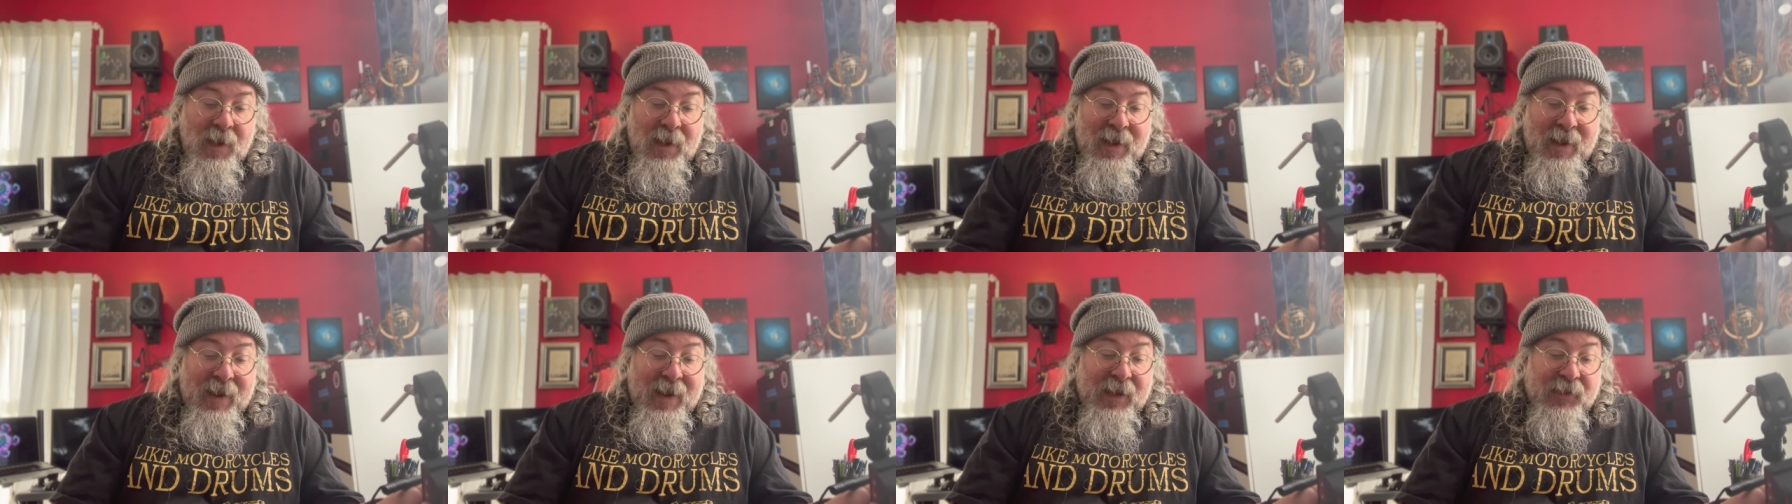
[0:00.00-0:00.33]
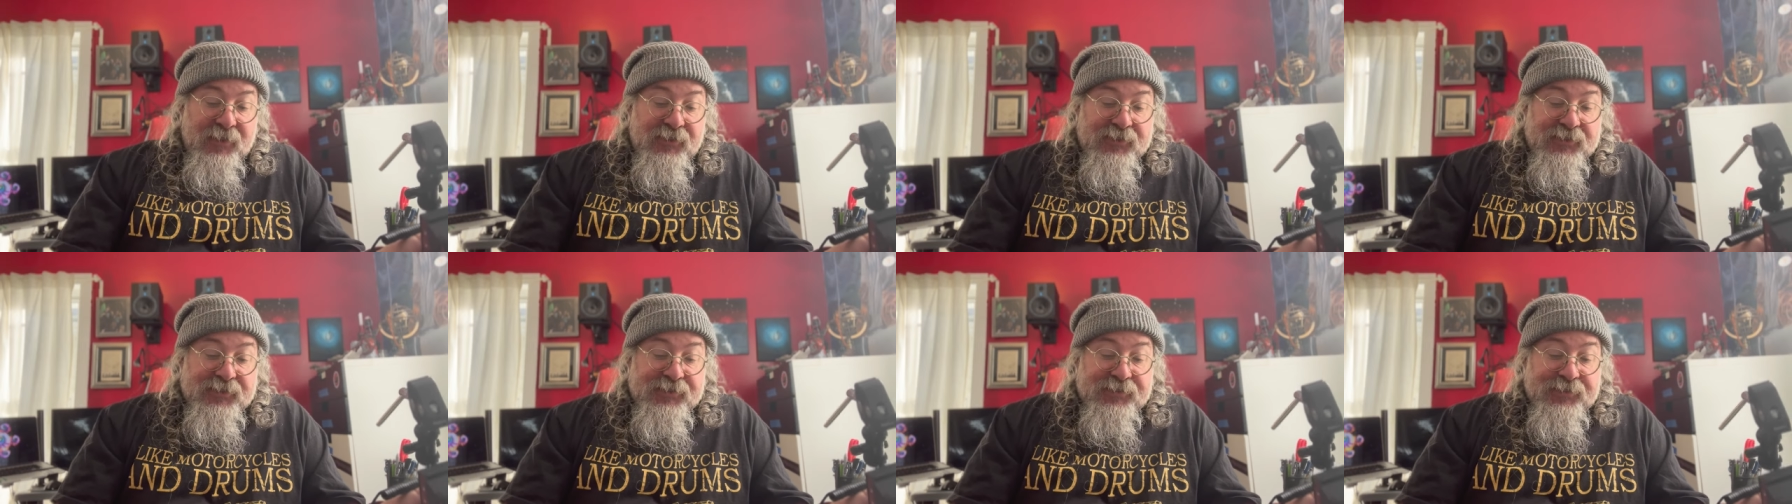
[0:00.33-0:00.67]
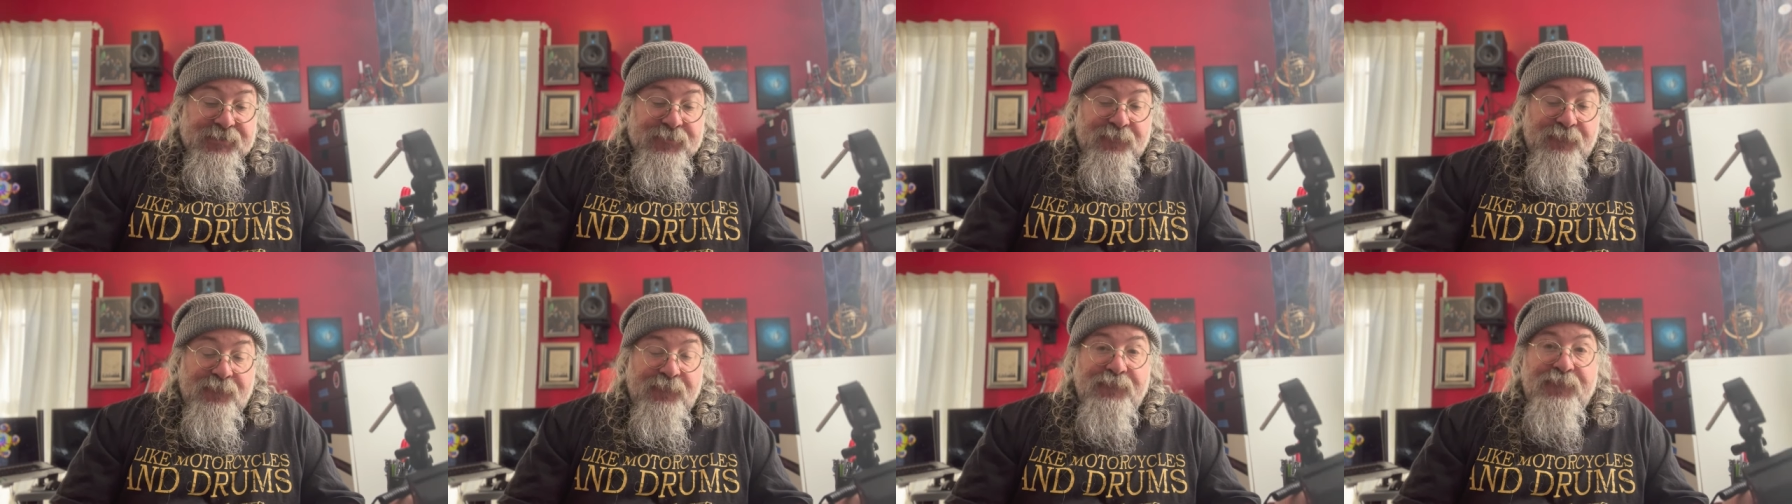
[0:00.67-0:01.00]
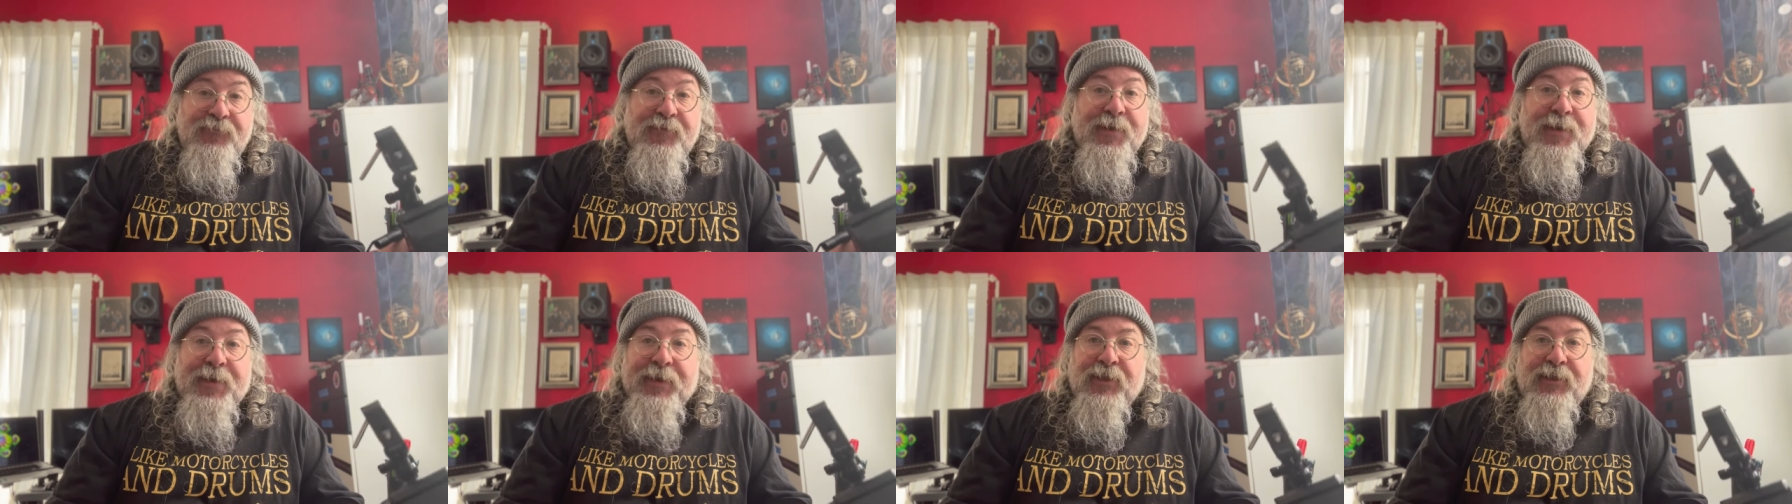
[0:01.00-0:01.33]
it's
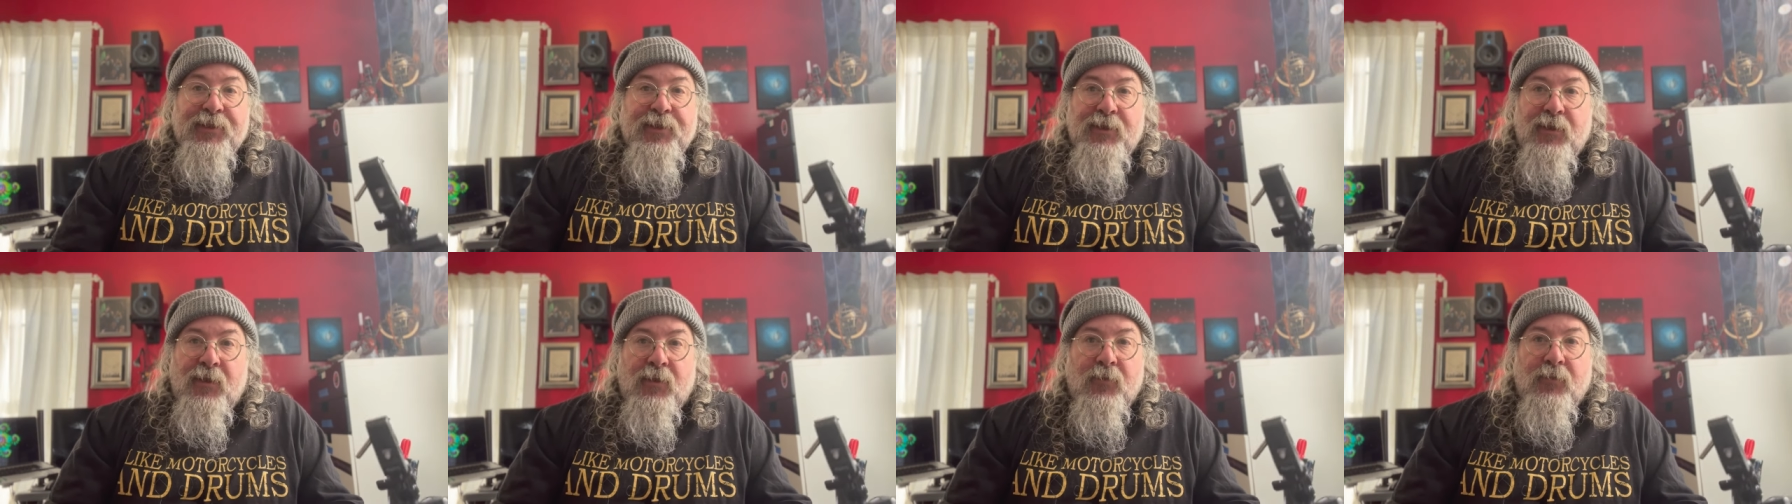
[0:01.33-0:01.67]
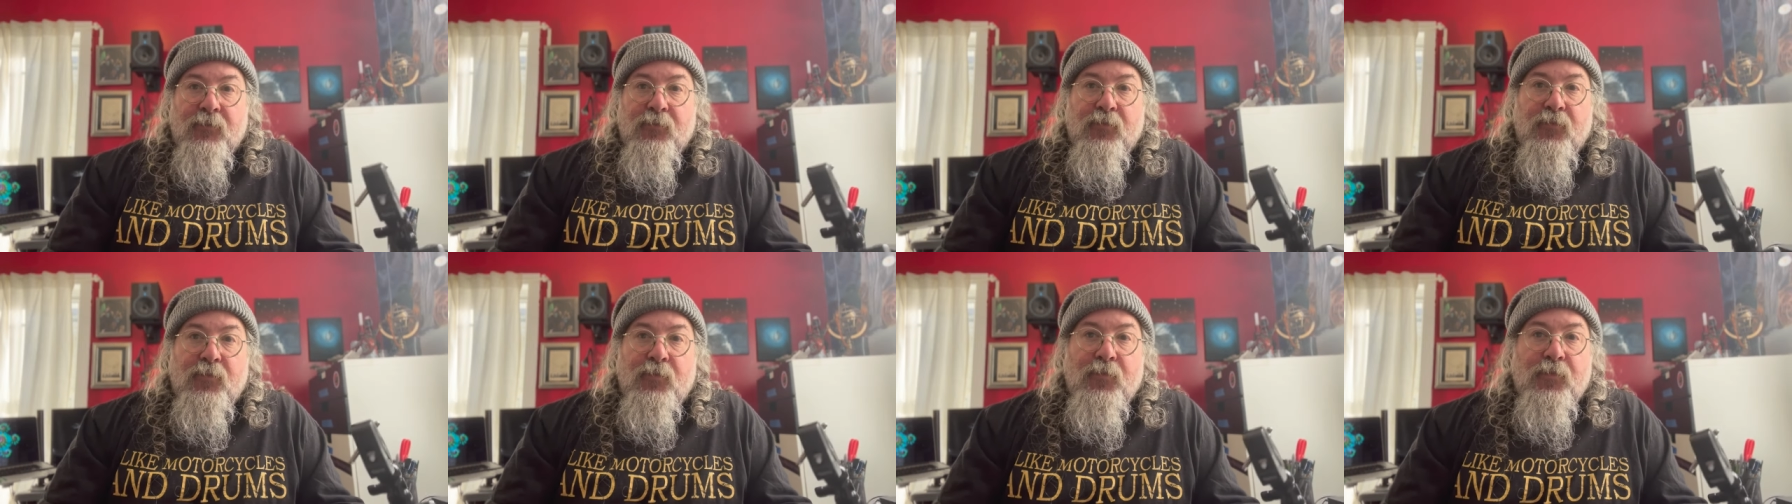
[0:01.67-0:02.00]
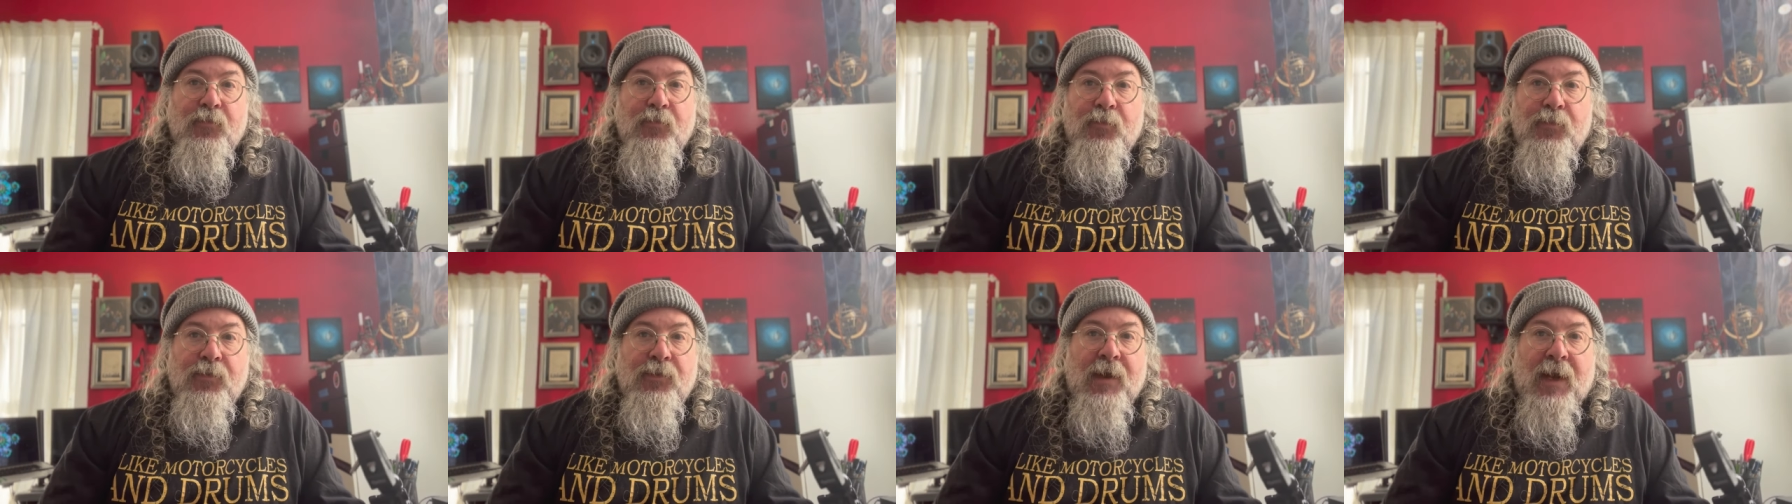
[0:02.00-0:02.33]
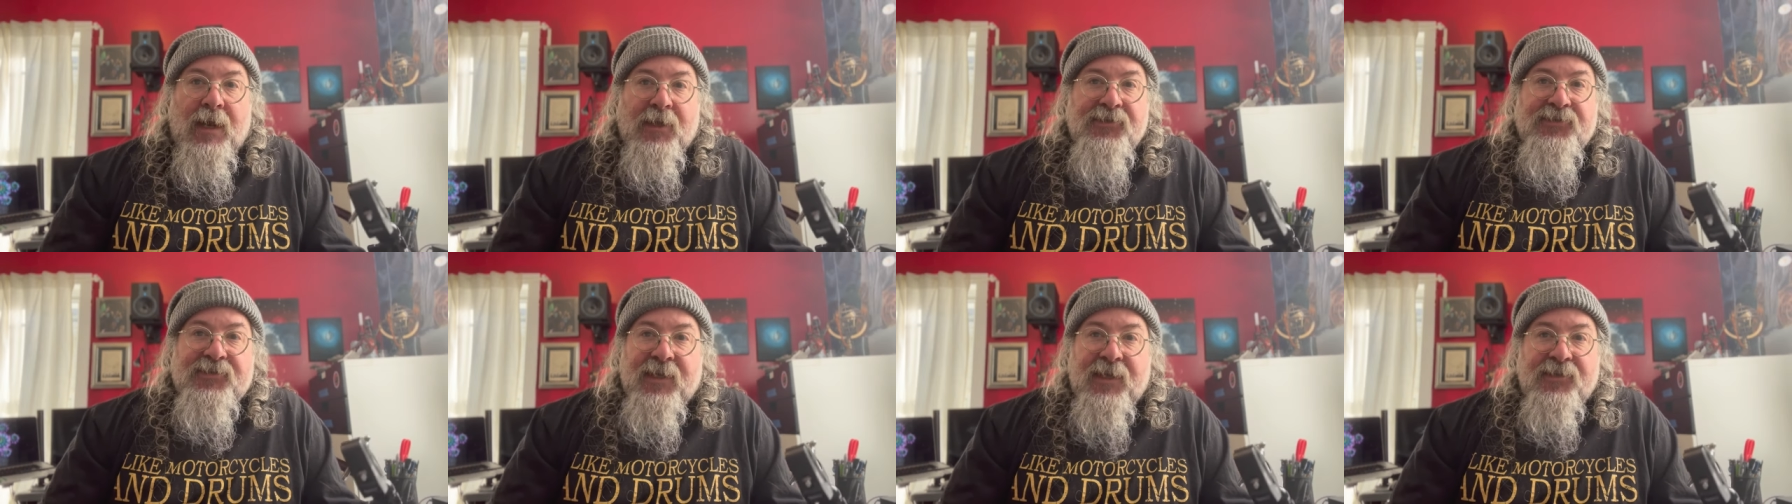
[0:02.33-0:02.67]
very little
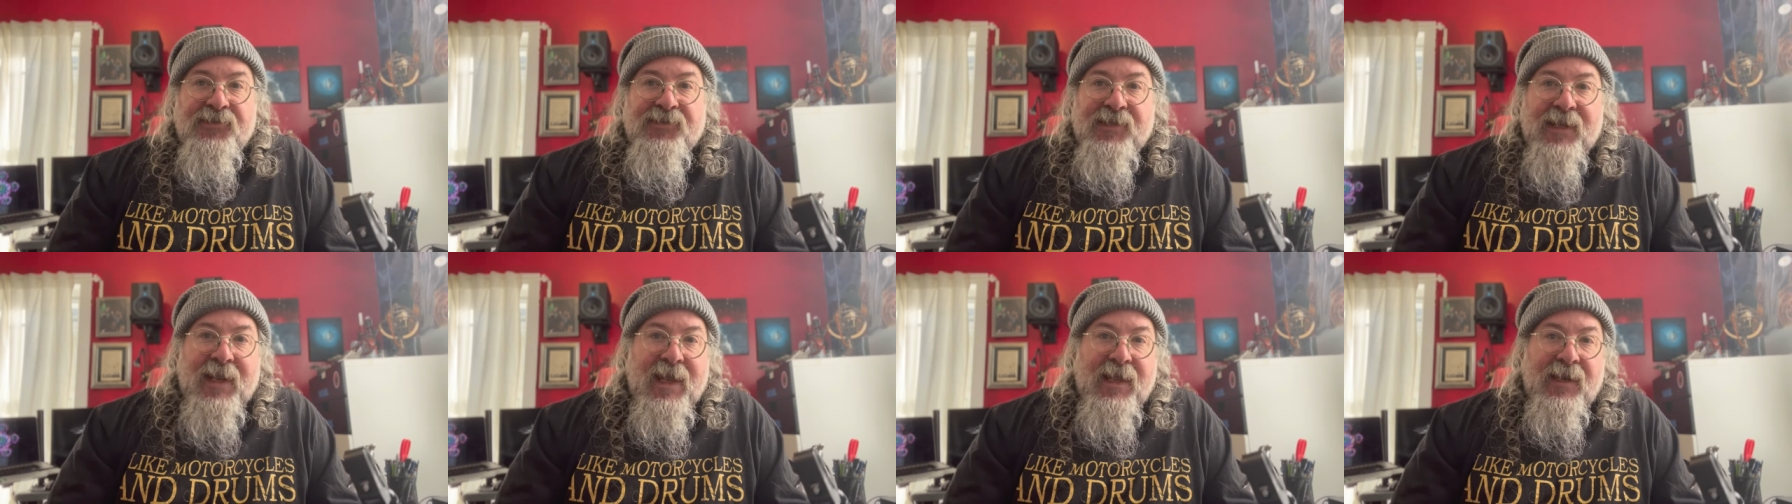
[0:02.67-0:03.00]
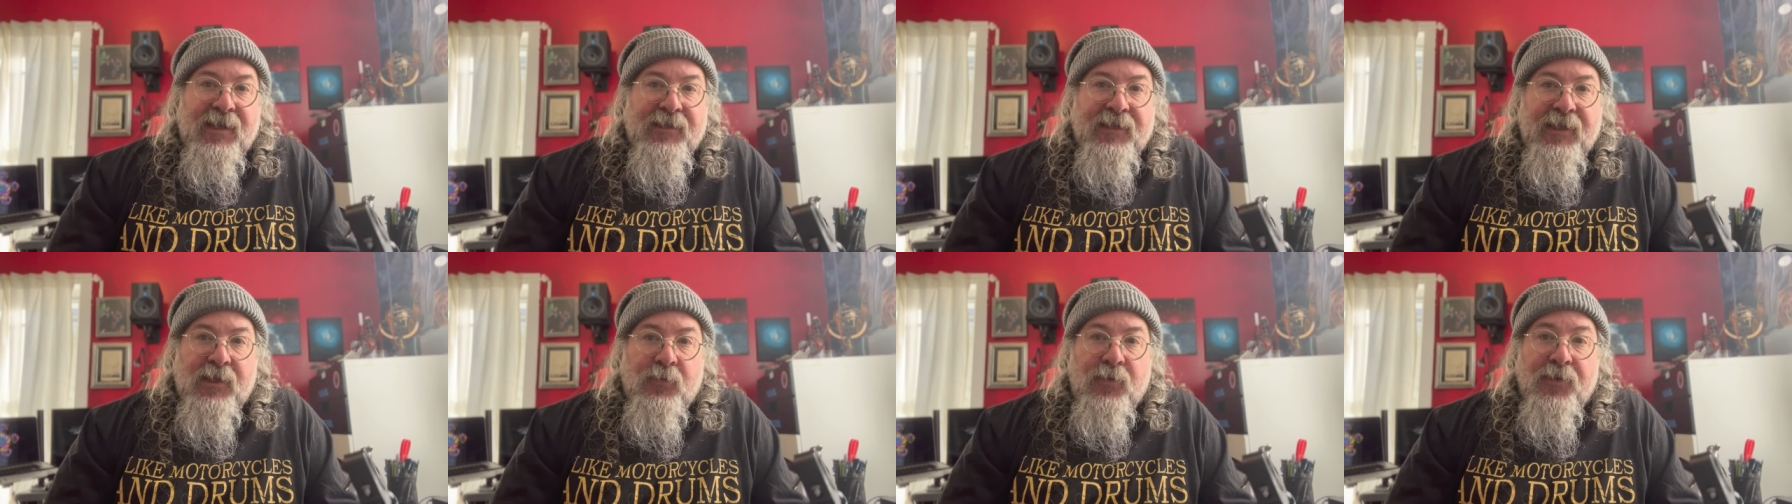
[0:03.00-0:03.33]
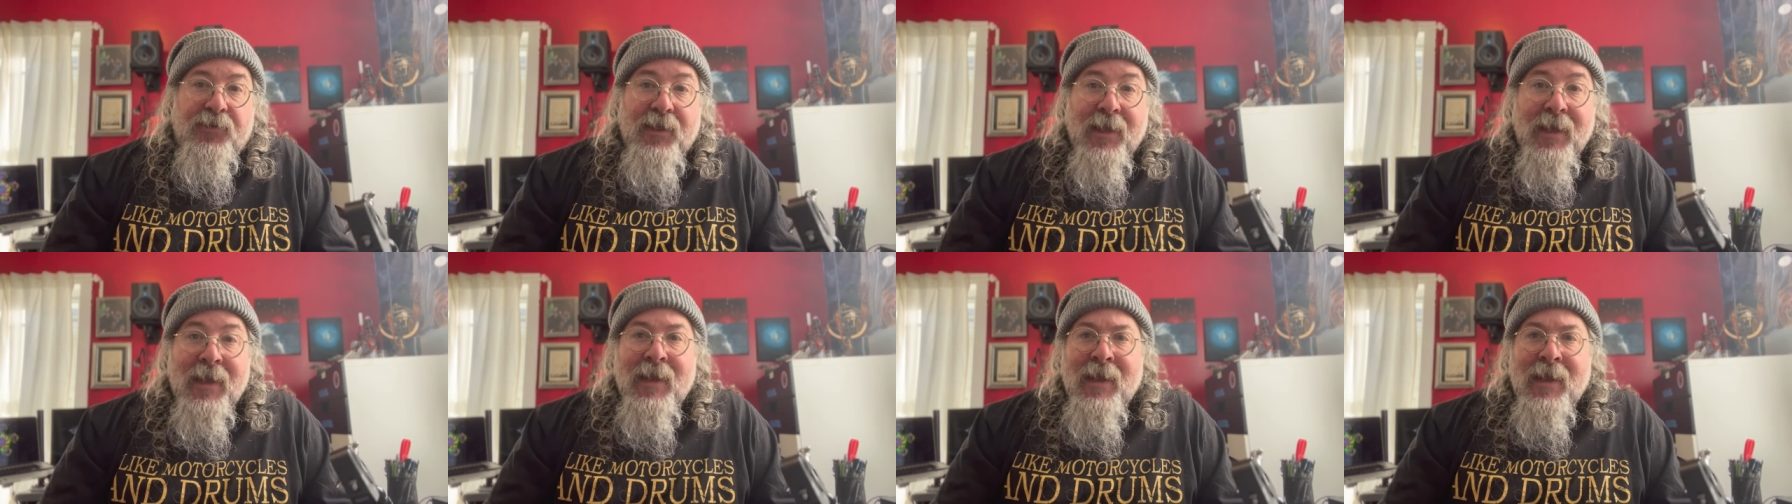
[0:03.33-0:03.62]
nonsense that I had to deal with.